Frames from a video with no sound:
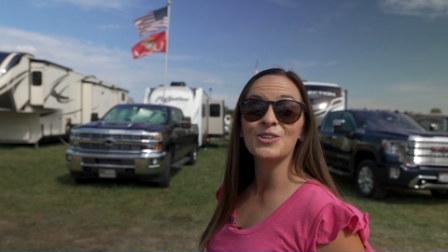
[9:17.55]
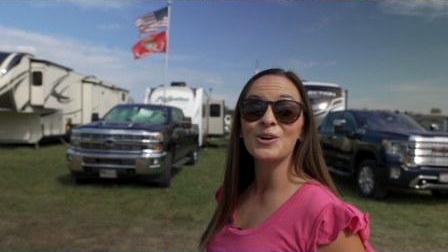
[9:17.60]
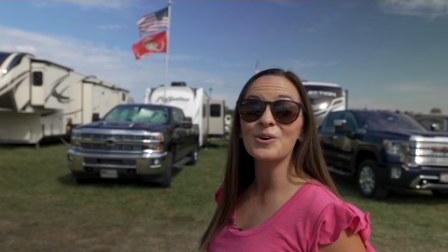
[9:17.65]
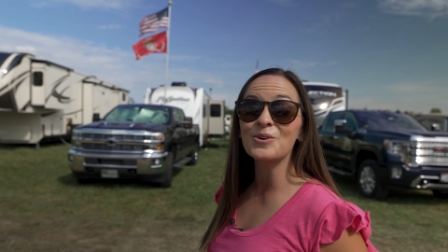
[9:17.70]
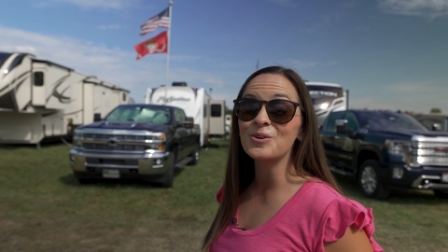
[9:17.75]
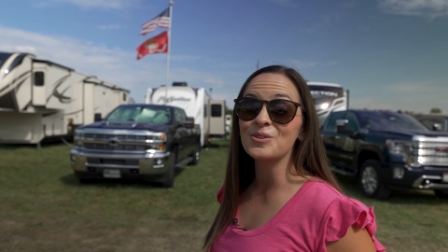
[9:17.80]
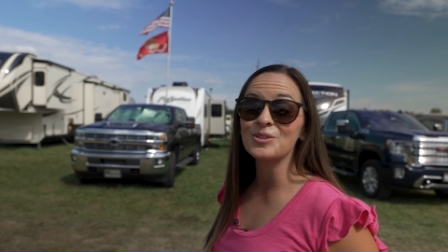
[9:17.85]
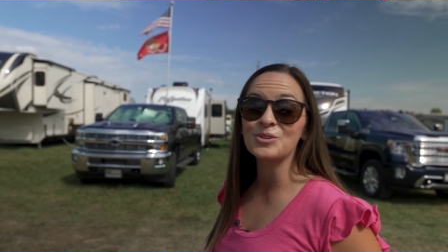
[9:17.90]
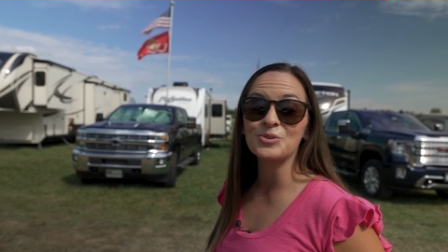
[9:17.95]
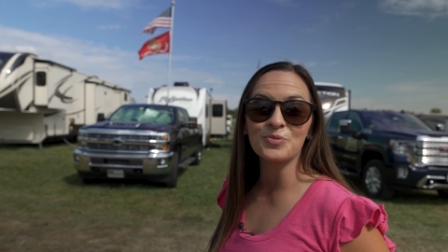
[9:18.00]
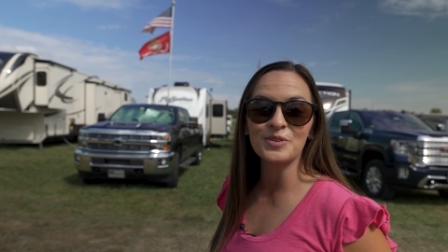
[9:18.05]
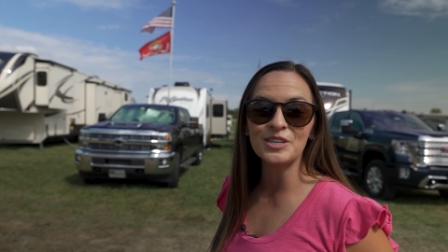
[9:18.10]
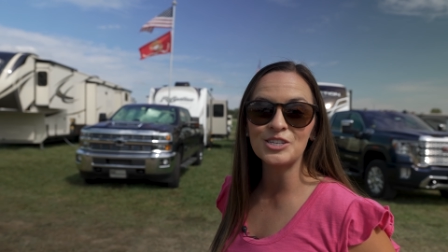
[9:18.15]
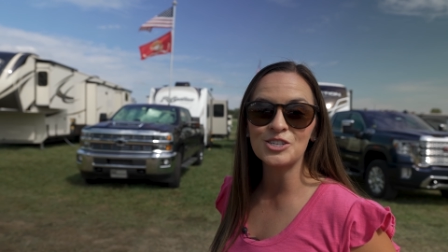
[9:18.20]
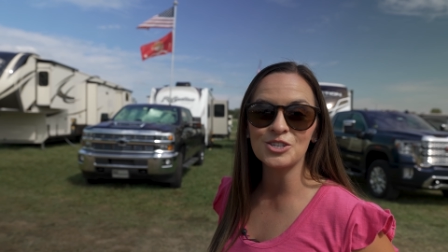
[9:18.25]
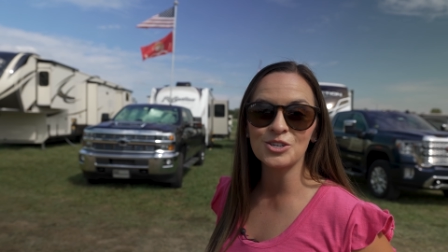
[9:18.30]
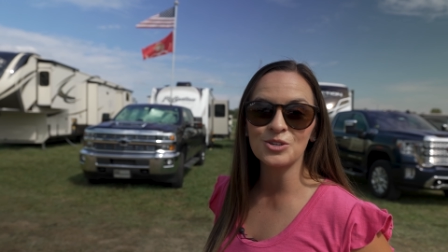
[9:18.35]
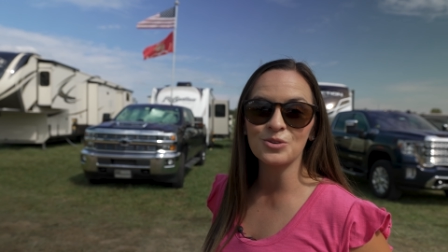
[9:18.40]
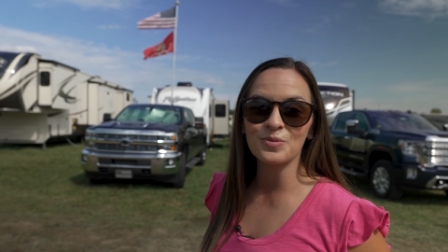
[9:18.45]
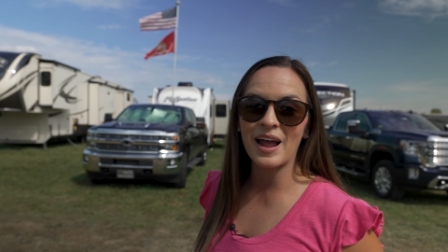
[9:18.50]
local and
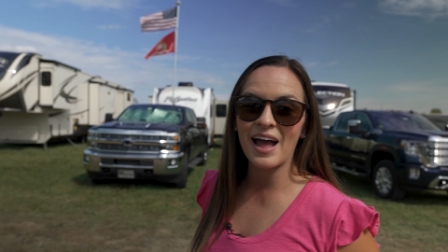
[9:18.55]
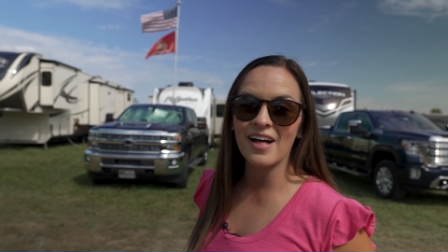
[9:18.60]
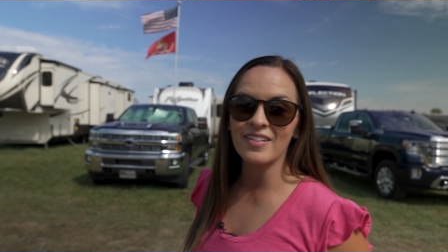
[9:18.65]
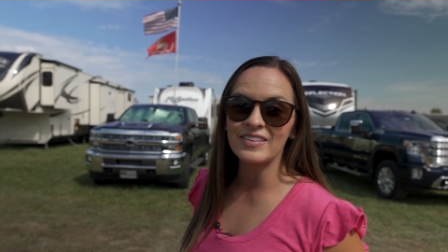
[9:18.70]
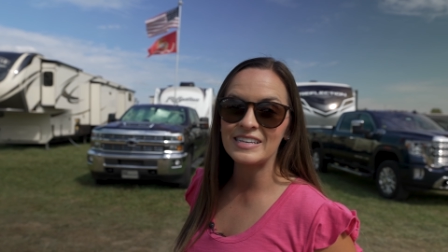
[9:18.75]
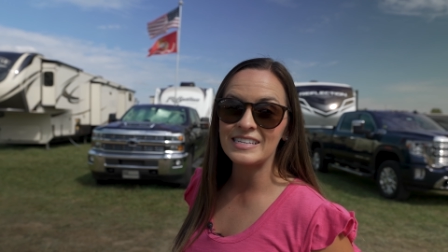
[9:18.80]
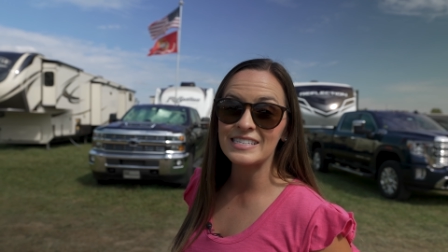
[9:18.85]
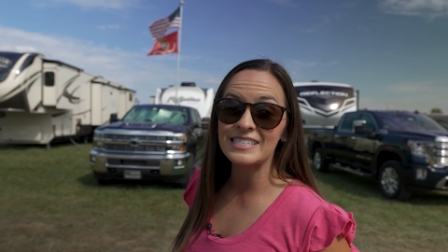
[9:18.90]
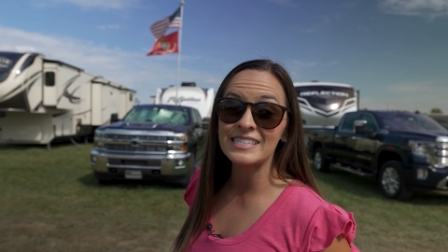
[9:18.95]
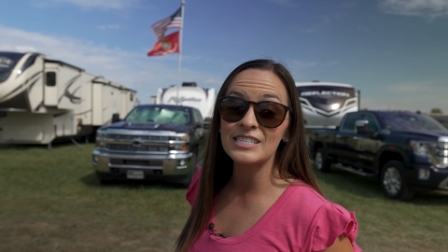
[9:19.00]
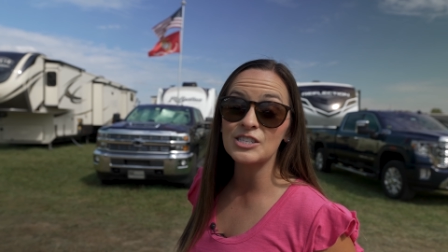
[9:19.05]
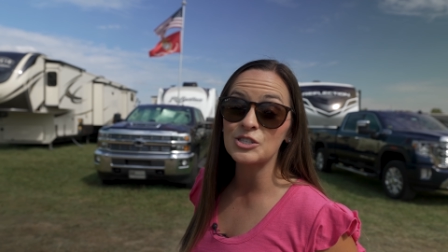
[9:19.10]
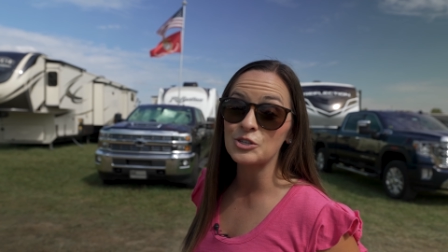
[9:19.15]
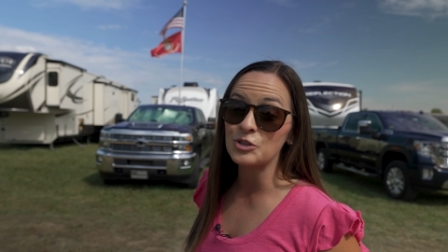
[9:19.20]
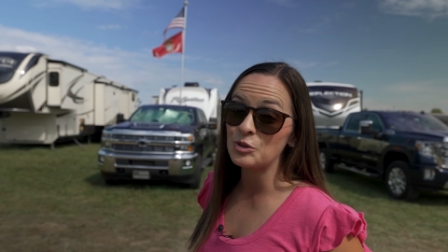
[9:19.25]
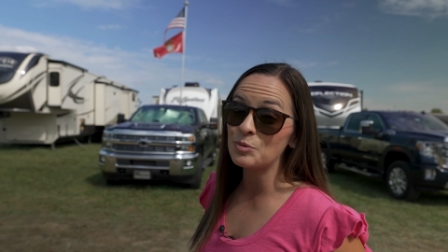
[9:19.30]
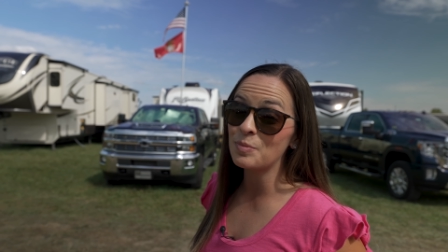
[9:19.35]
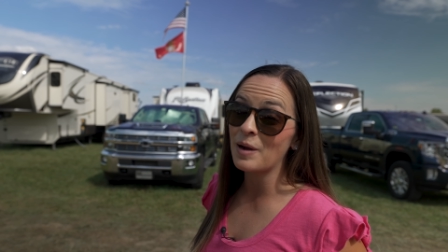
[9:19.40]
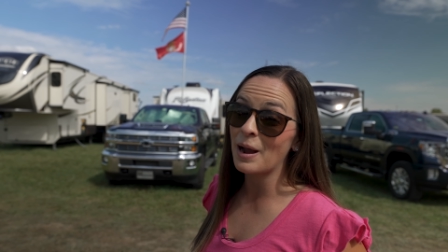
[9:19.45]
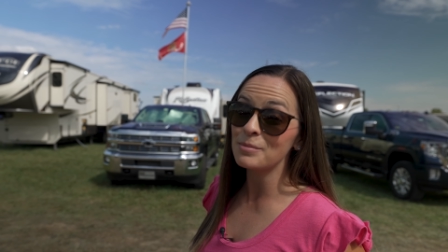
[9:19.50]
regional rallies, so
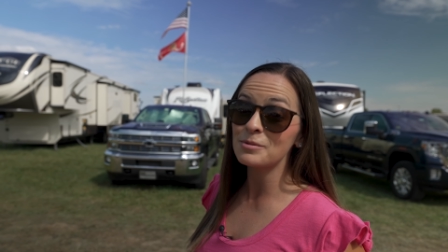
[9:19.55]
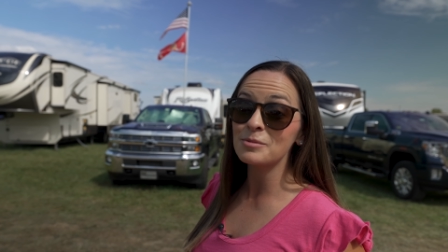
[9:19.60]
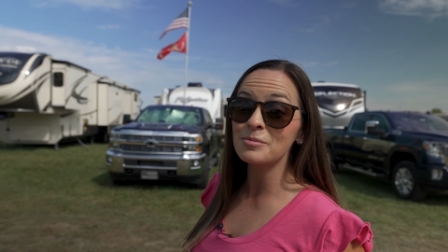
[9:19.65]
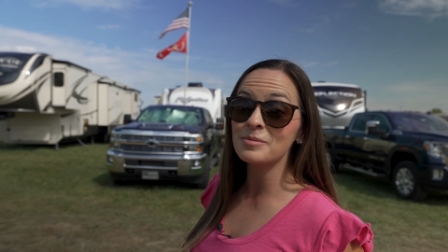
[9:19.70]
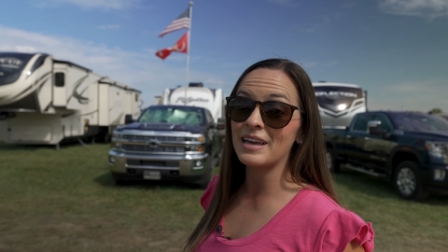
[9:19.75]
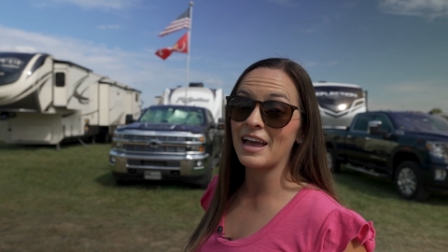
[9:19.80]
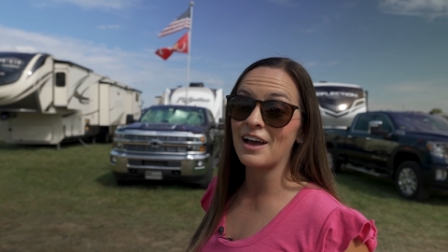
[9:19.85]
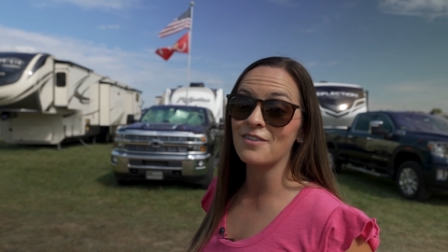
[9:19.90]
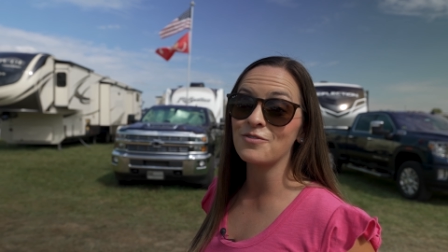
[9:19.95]
you probably